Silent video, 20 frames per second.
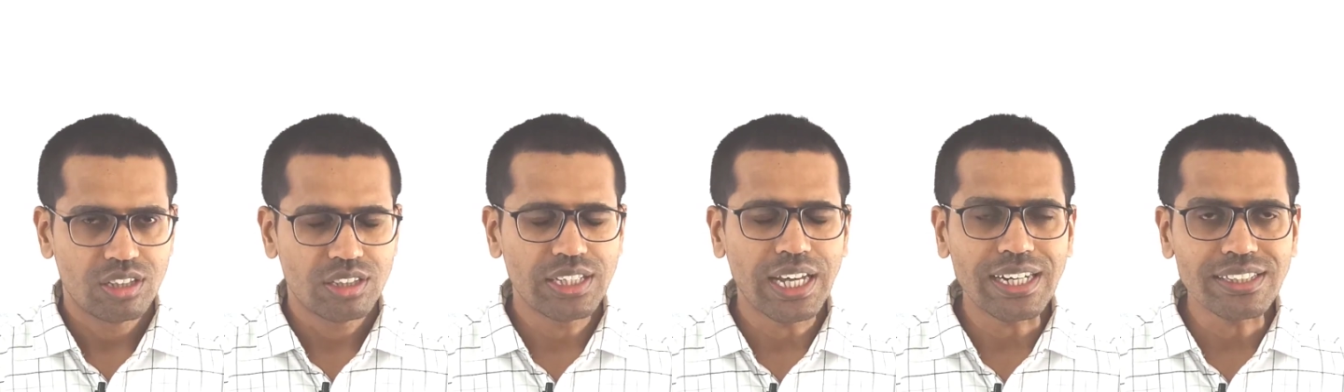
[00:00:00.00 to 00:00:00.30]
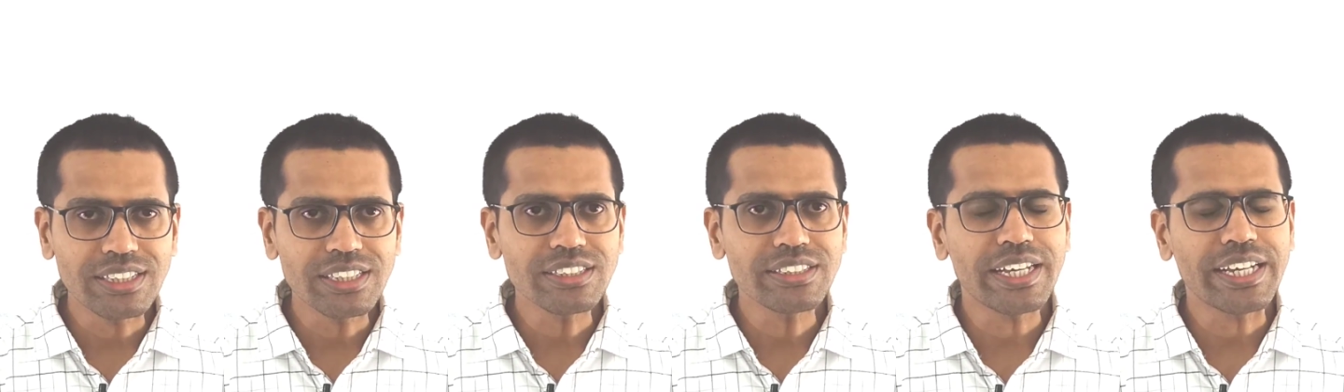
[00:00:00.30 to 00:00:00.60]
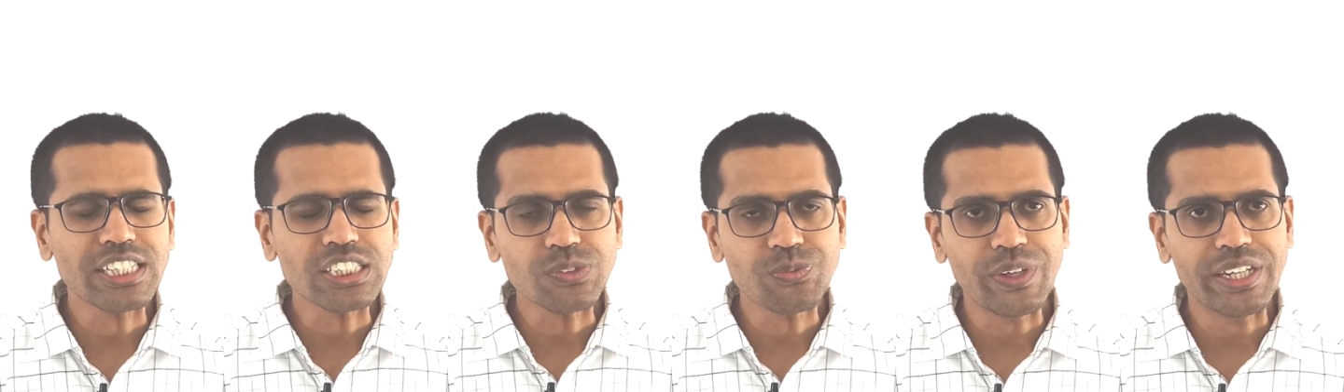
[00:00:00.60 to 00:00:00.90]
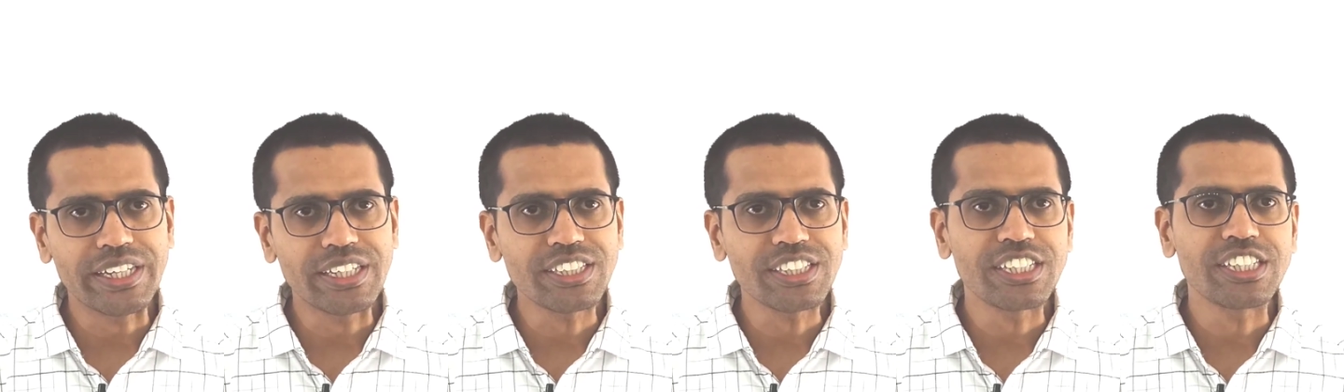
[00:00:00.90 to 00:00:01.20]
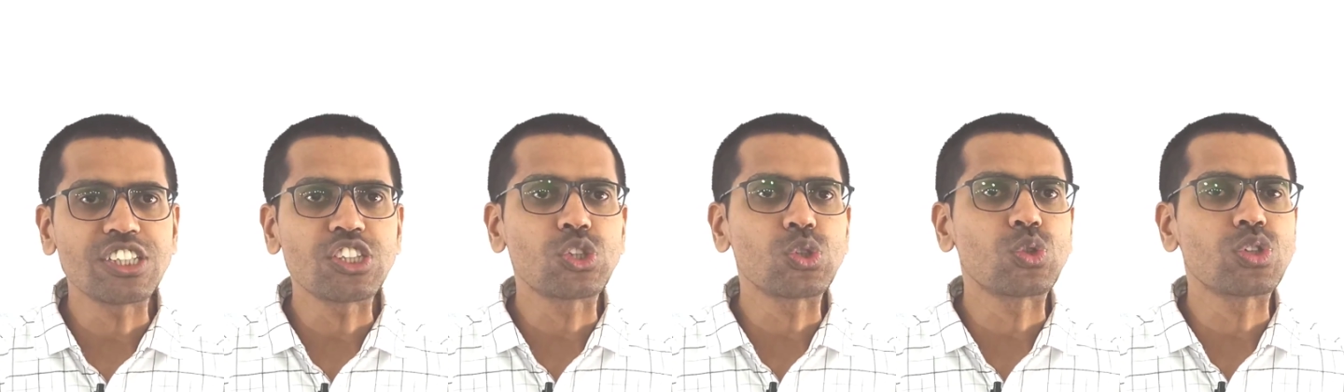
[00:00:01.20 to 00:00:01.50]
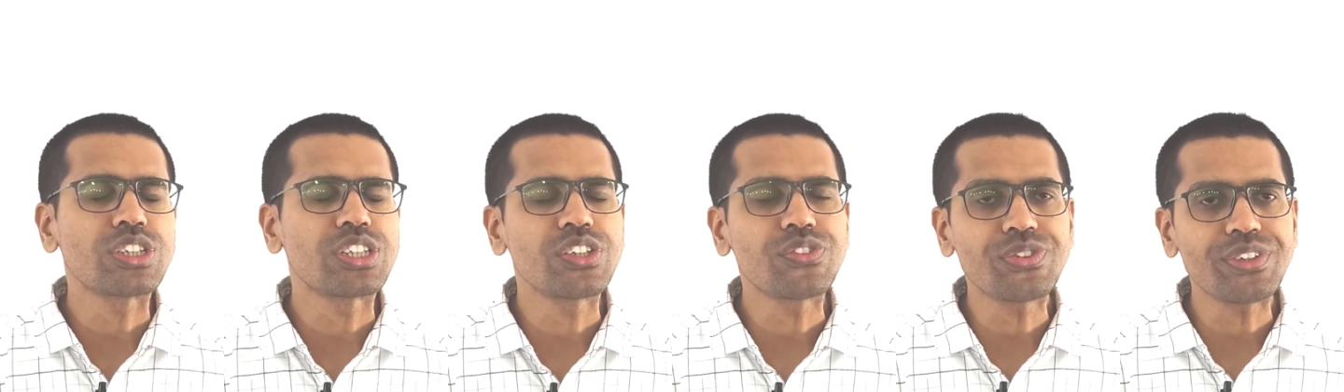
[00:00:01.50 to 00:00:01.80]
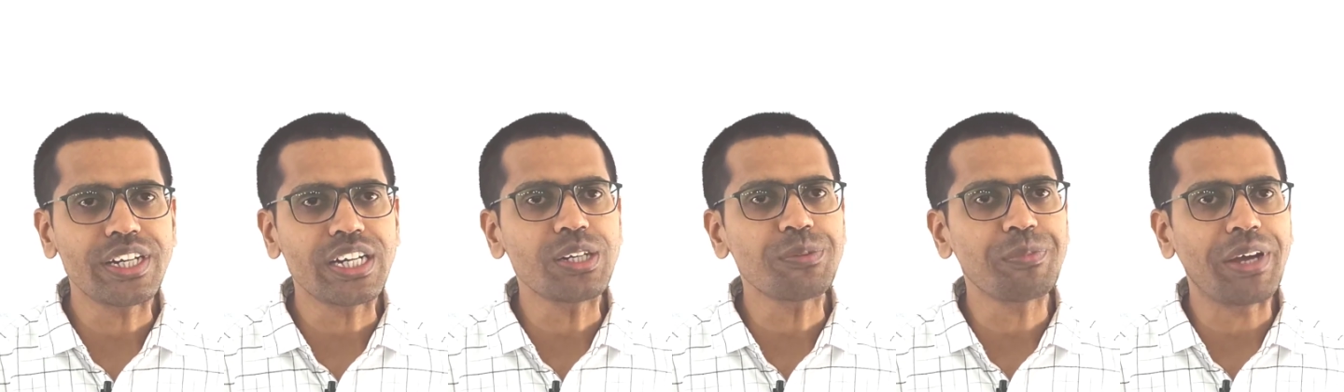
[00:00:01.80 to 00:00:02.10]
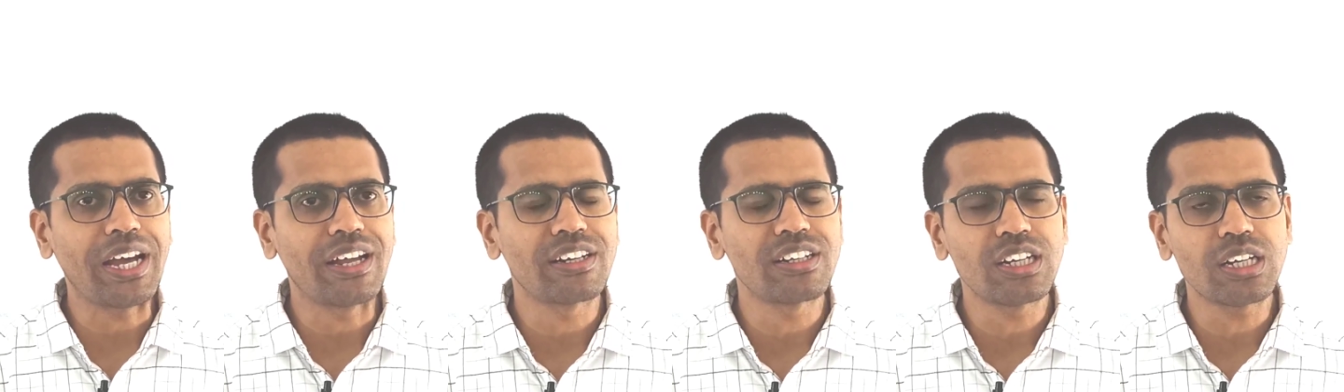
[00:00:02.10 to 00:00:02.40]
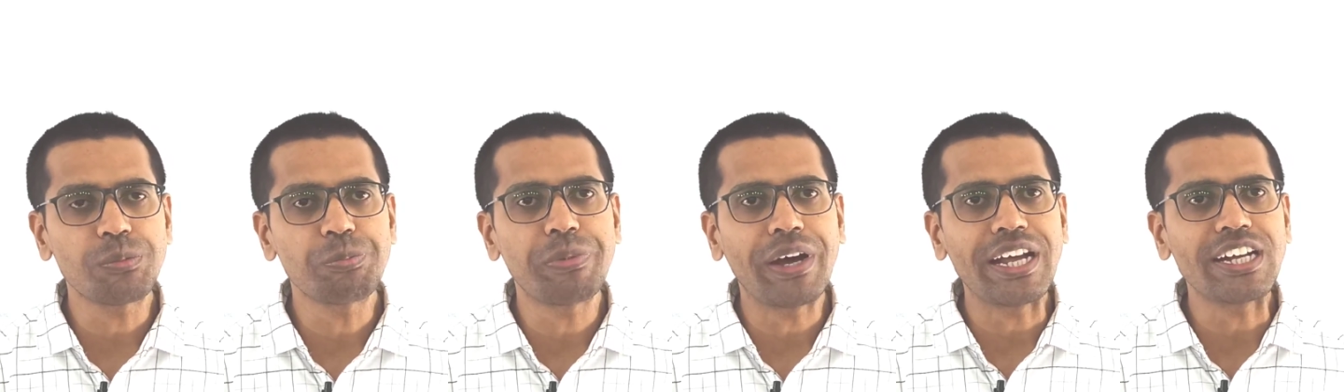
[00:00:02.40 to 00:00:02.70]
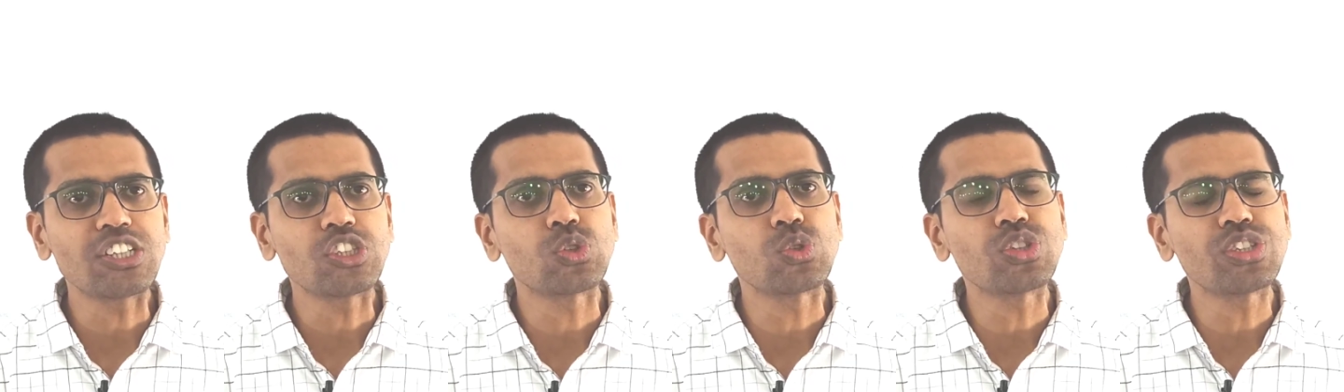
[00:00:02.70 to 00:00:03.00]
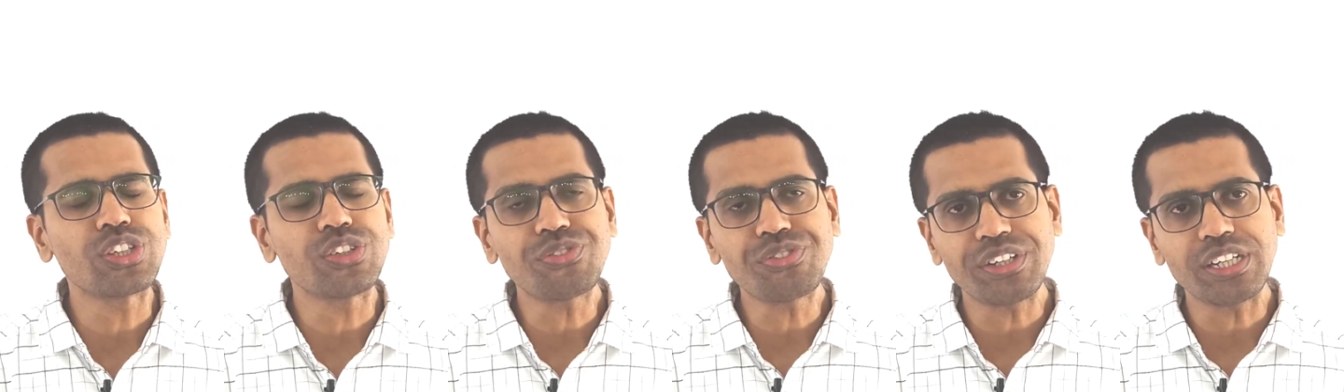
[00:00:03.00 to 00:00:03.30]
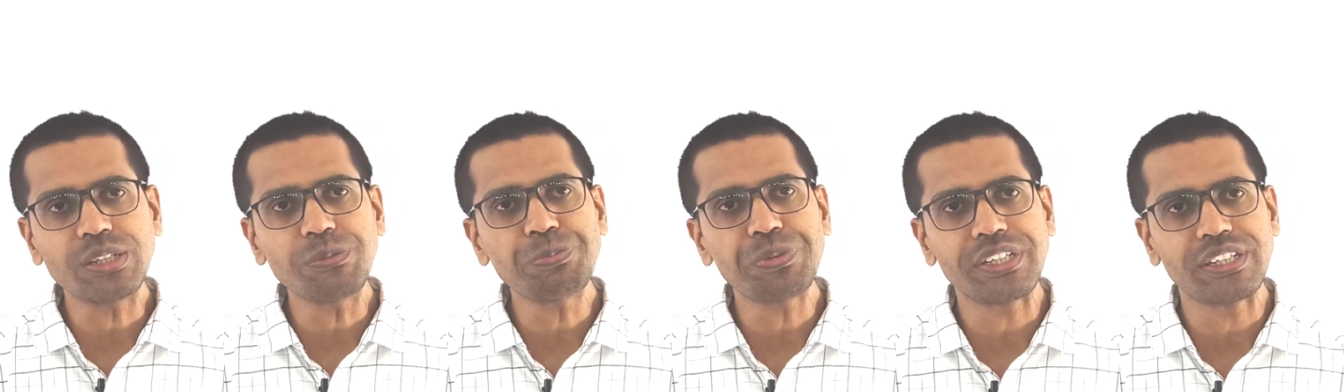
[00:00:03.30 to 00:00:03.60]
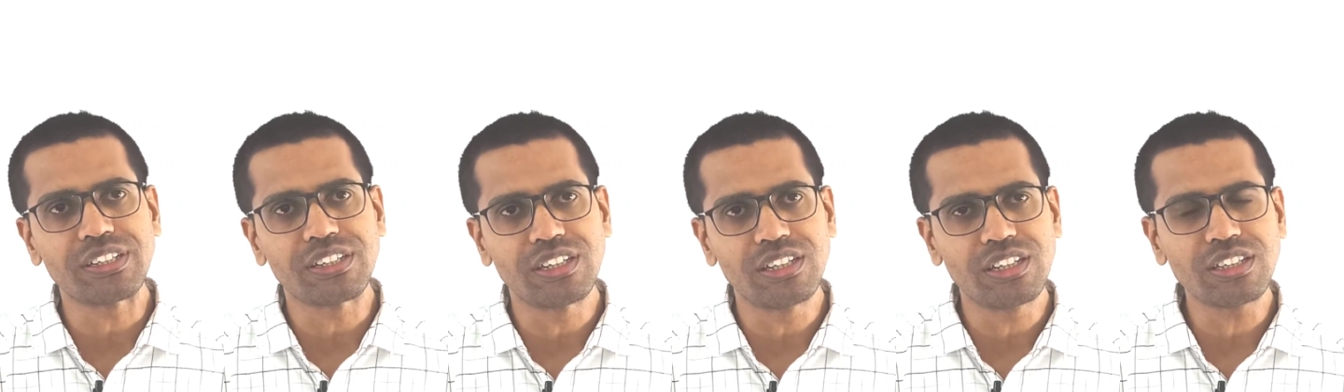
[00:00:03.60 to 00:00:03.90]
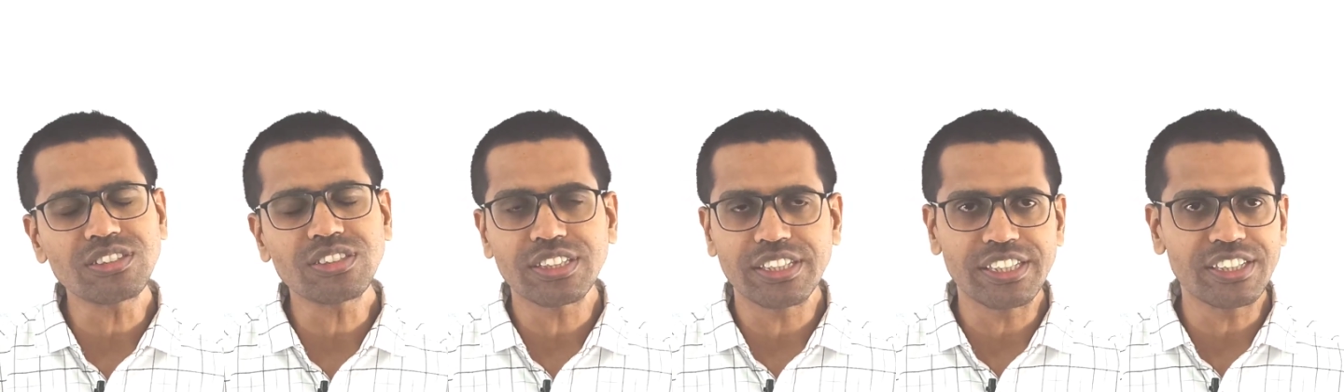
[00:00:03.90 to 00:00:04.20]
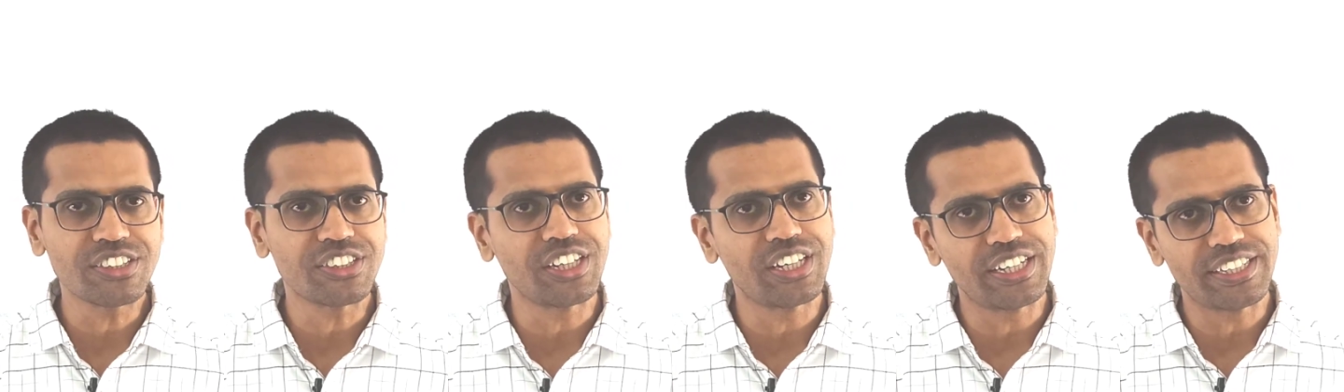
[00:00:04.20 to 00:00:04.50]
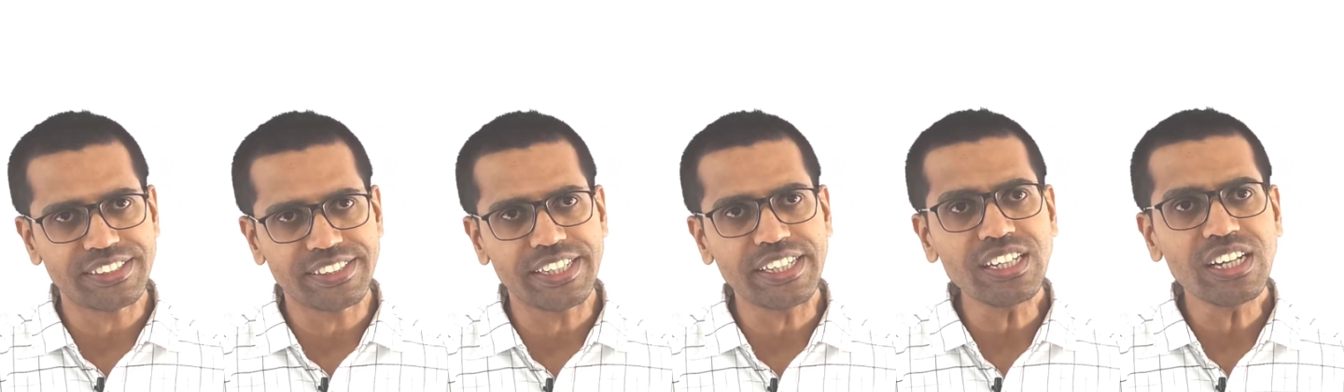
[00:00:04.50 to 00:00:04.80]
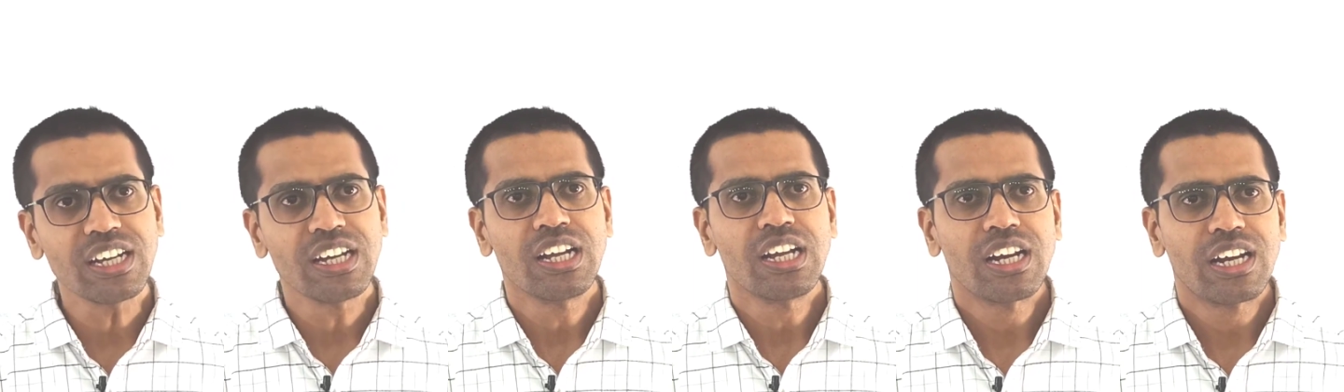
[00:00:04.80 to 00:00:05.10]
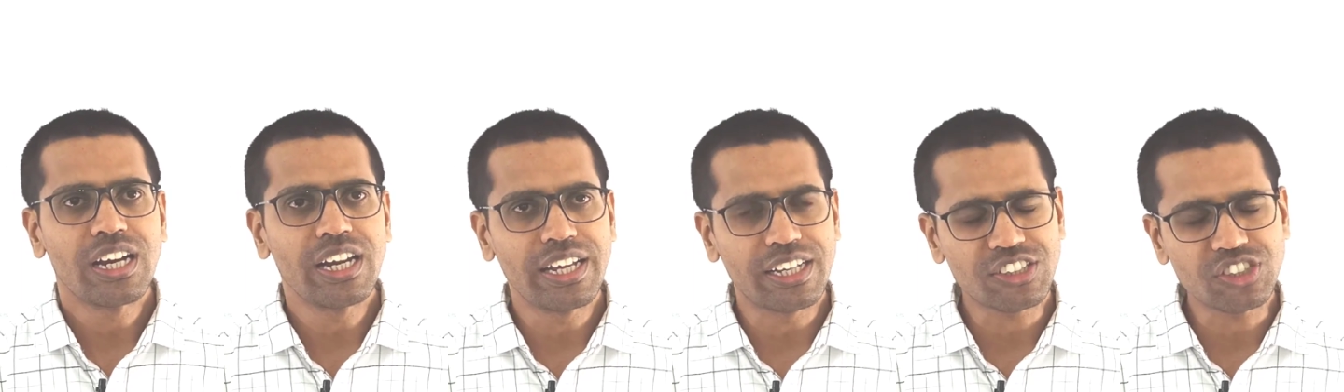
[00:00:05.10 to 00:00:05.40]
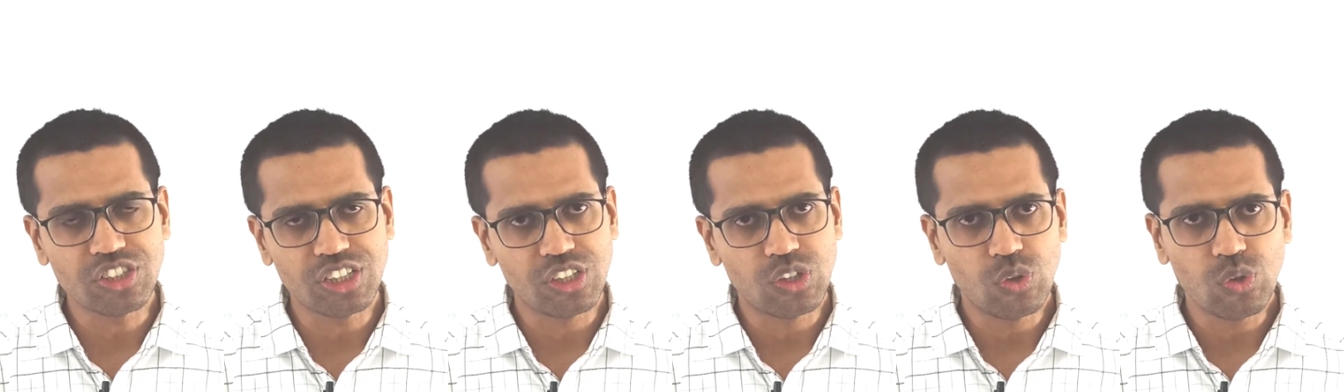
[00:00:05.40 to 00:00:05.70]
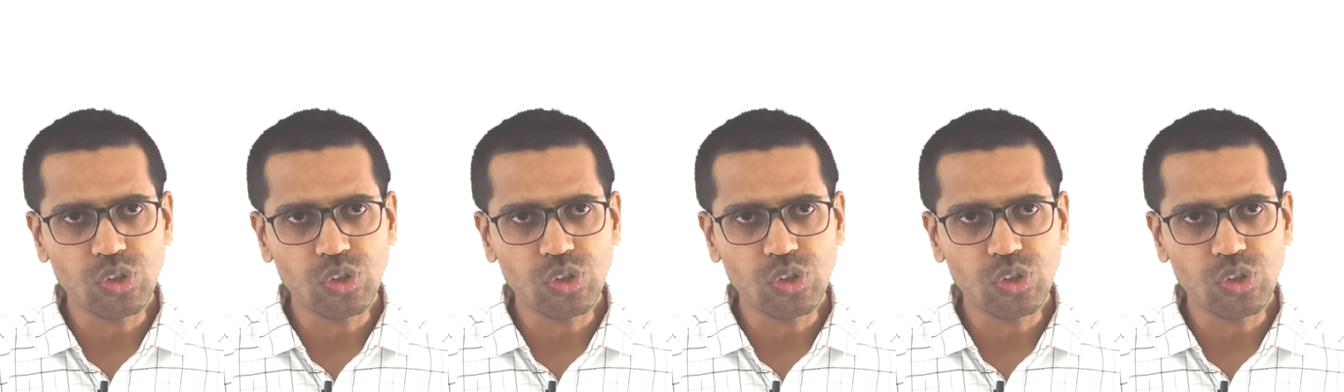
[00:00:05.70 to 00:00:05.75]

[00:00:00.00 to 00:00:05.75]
That is explained in two different manner by two different figures in related lecture.